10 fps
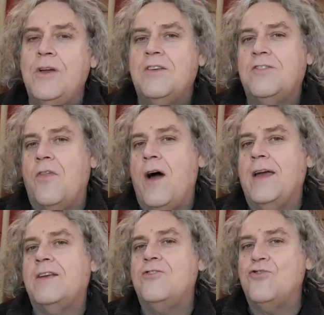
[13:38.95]
so that
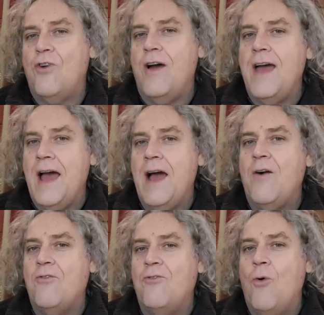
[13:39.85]
I can try it
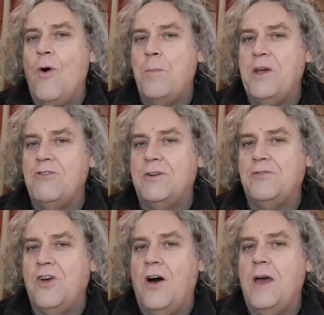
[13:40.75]
out for a period
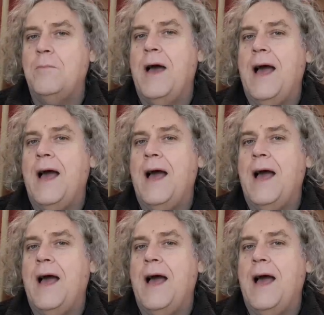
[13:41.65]
of time.